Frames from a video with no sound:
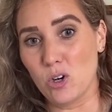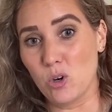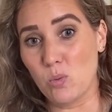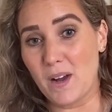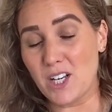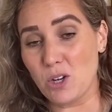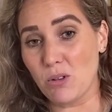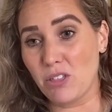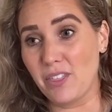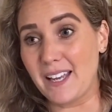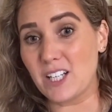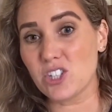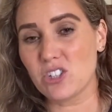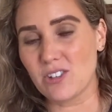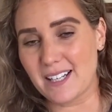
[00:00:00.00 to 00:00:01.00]
or when you
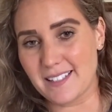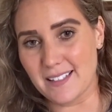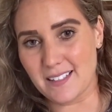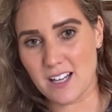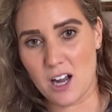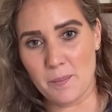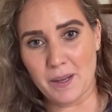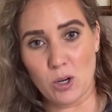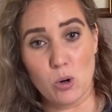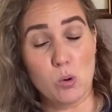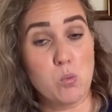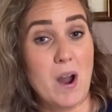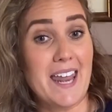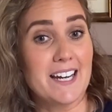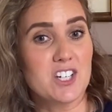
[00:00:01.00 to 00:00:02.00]
think stress is coming, or
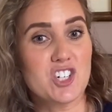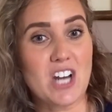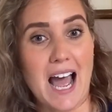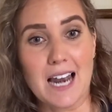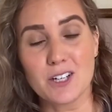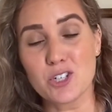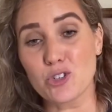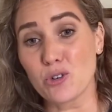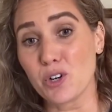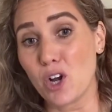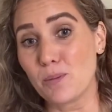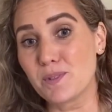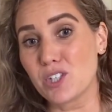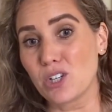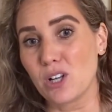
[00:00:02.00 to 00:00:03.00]
when a challenge or an
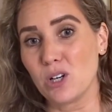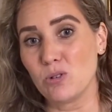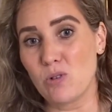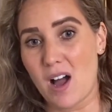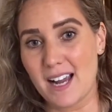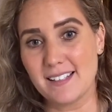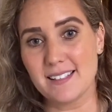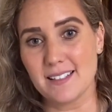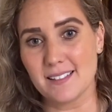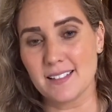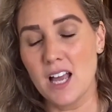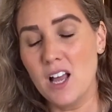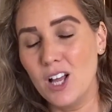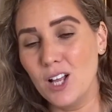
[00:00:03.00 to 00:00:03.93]
obstacle arises.